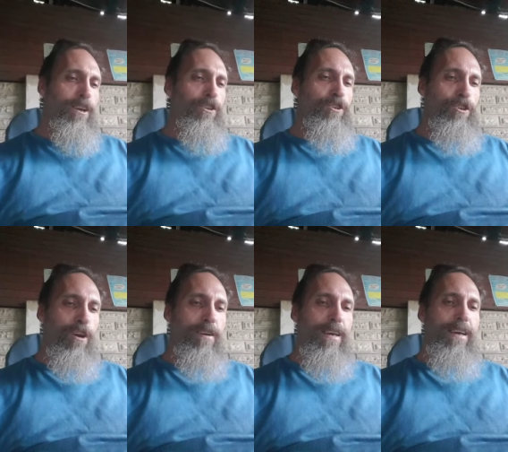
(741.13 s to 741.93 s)

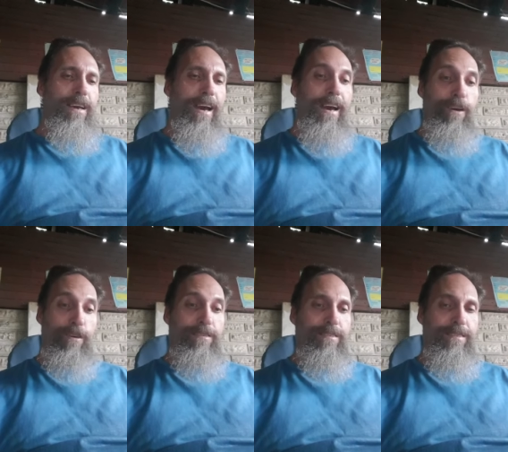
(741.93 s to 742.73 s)
Shocking
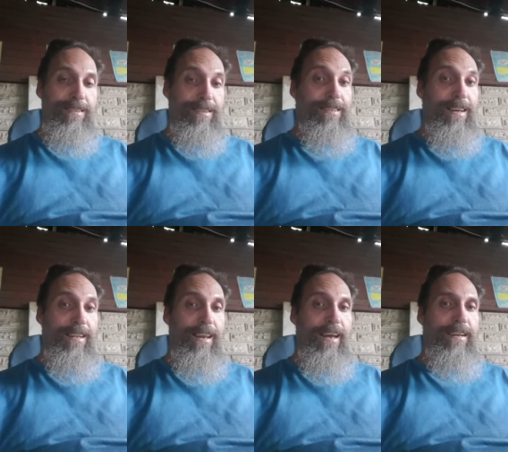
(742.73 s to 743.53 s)
chaos, this is now
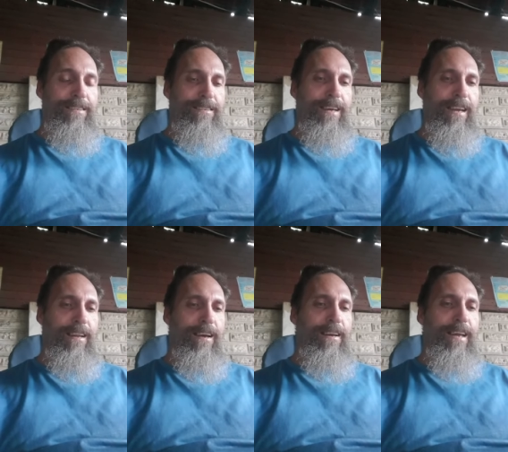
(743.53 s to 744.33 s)
the latest
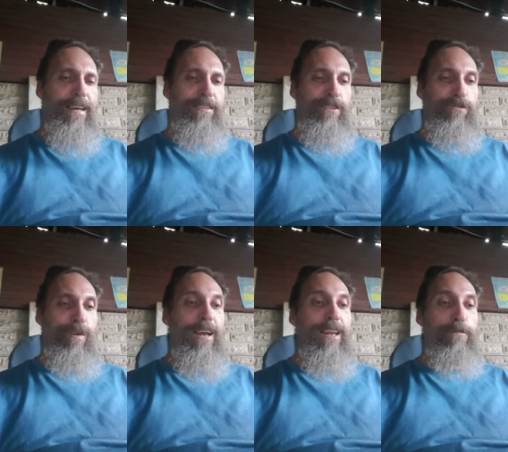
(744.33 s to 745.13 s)
headline, as
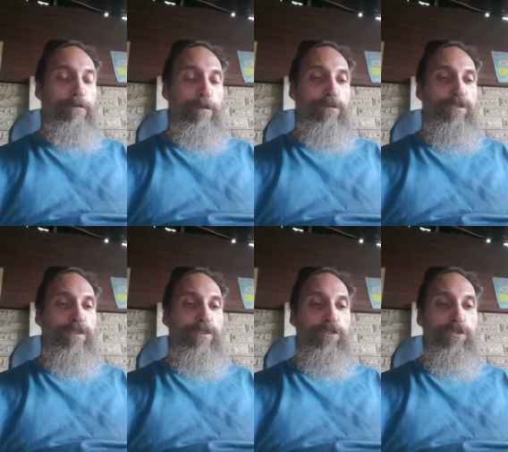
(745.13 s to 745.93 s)
Israeli
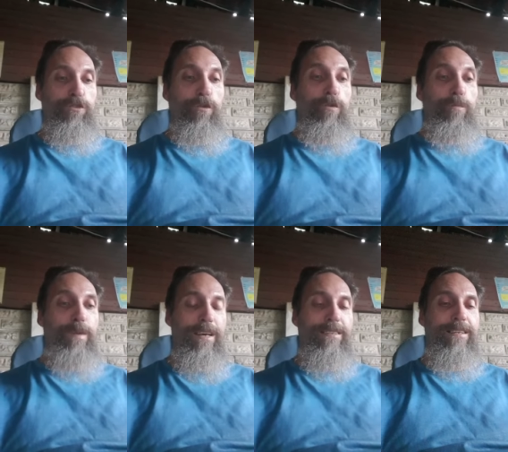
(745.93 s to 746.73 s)
forces storm
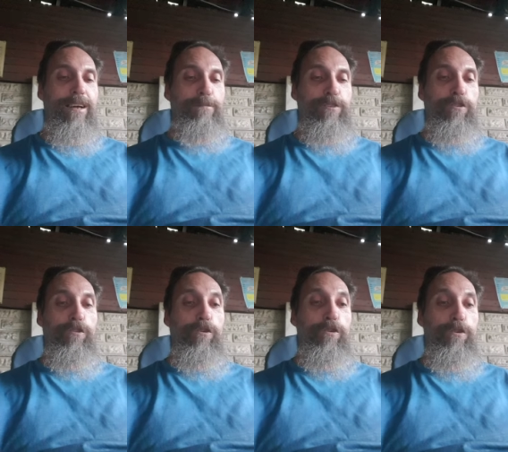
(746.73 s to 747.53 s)
Islam's
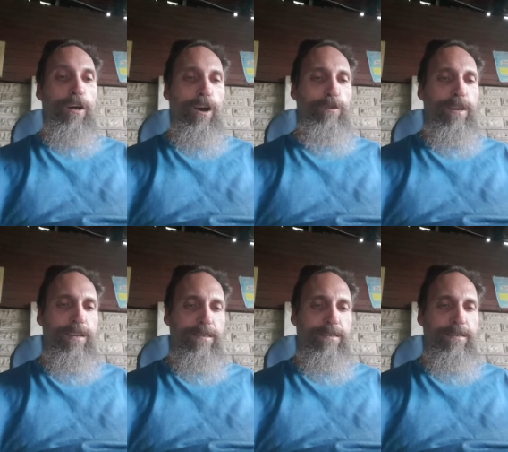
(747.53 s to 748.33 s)
third
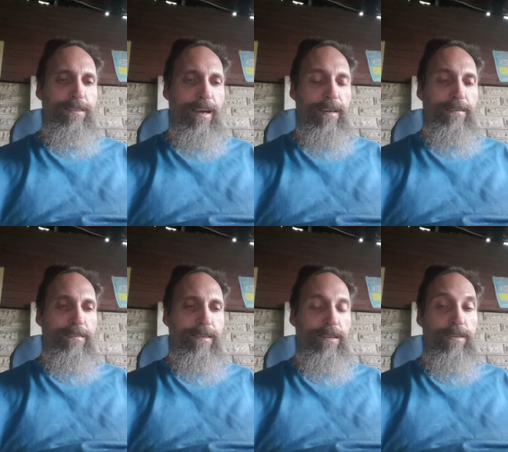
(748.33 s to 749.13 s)
holiest
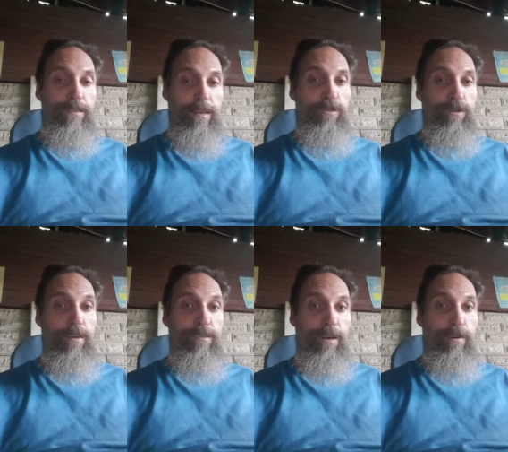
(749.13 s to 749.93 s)
site. It is
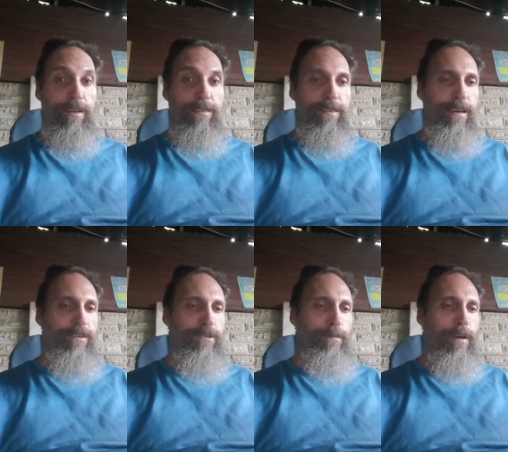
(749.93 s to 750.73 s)
Israel's holiest site,
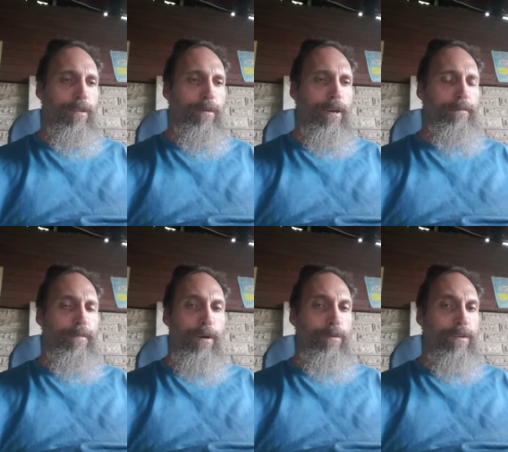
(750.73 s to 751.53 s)
just by the way.
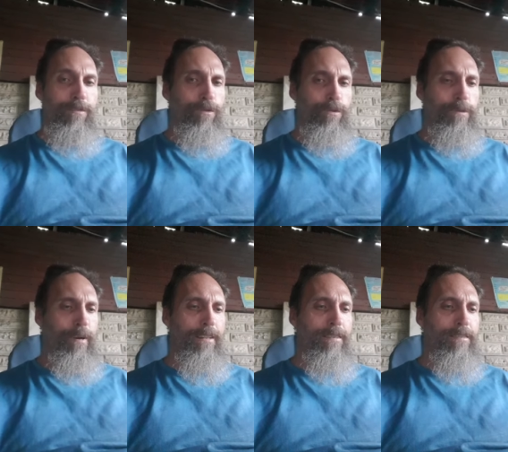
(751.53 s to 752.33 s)
No one talks
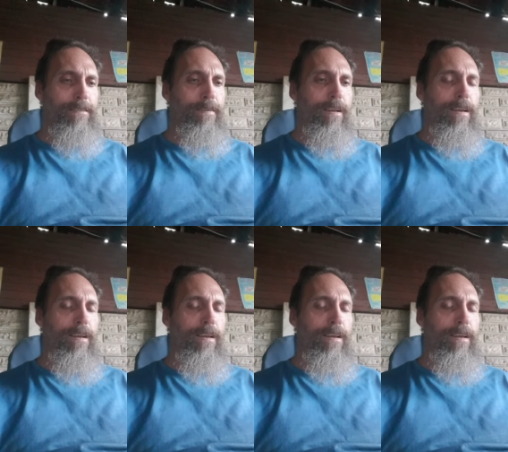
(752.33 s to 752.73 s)
about this.